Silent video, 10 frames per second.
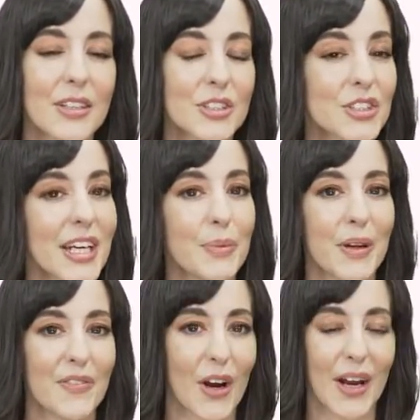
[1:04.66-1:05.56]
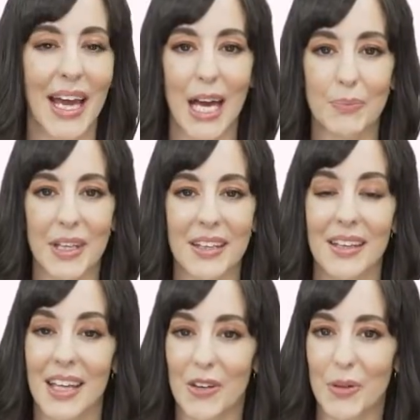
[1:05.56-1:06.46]
She'd be very happy
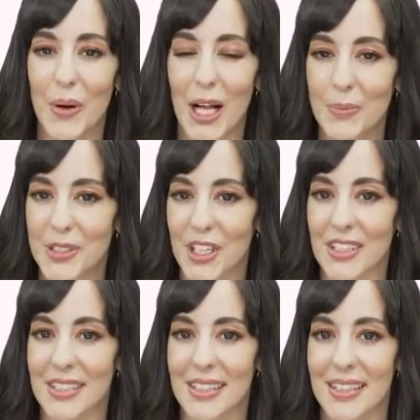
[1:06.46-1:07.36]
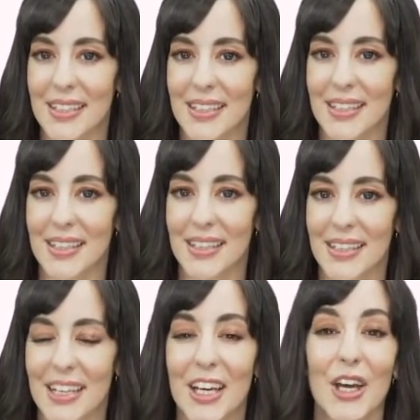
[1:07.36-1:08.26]
if you helped her.
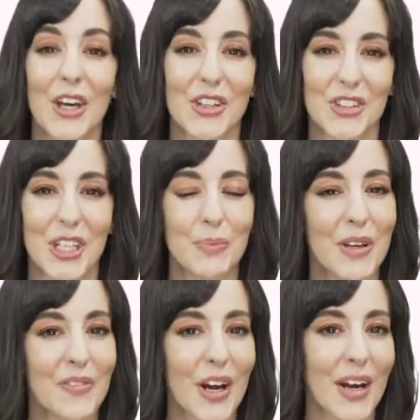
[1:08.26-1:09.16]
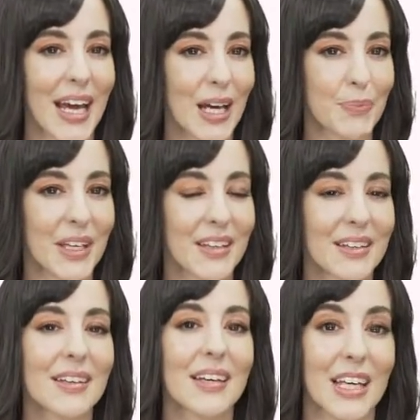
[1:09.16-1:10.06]
She'd be very happy
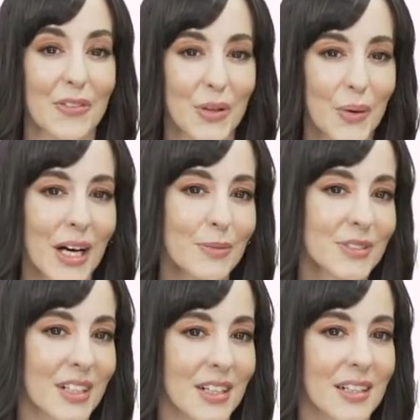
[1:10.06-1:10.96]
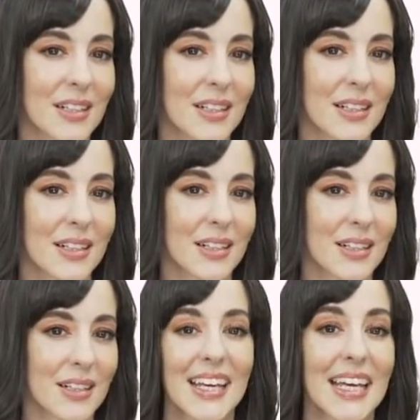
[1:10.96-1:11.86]
if you helped her.
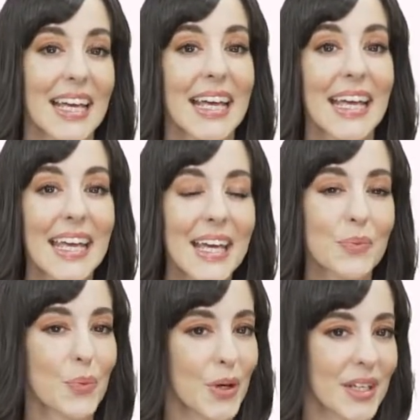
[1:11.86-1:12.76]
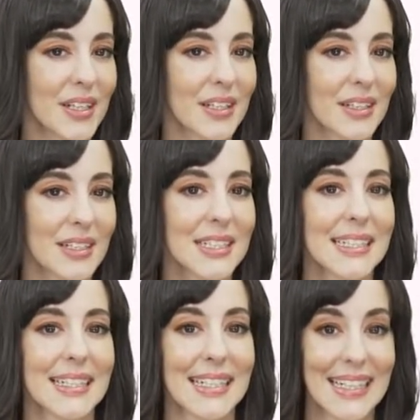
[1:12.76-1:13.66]
It would.
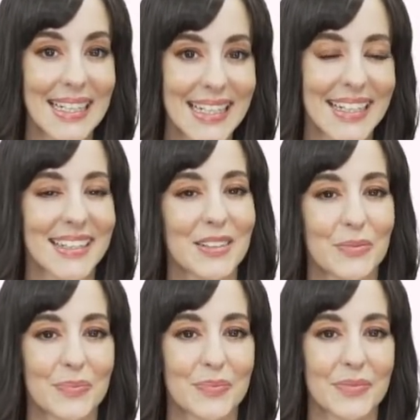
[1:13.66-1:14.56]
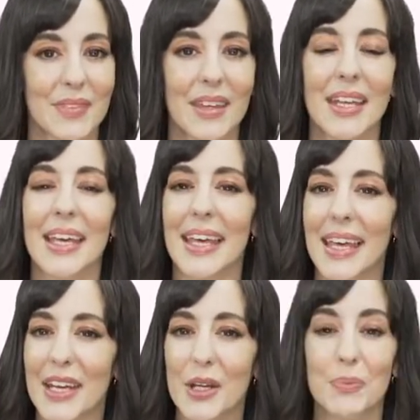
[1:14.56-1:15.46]
It'd.
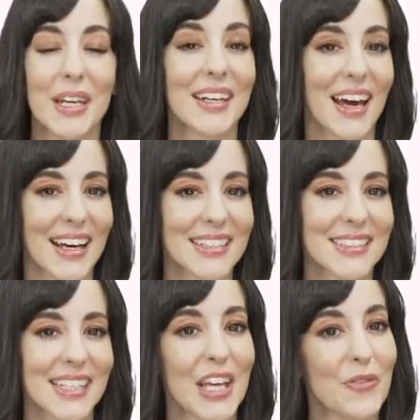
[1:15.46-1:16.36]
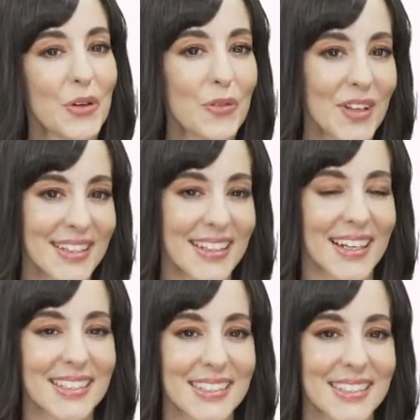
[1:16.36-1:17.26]
It'd be nice if you visit
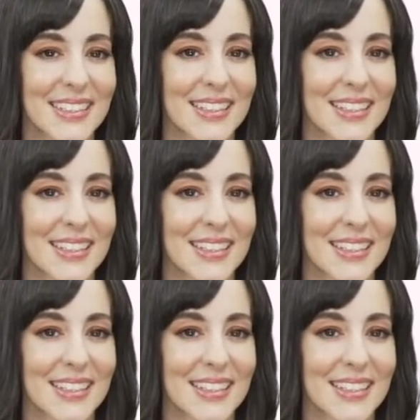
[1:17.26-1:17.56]
us.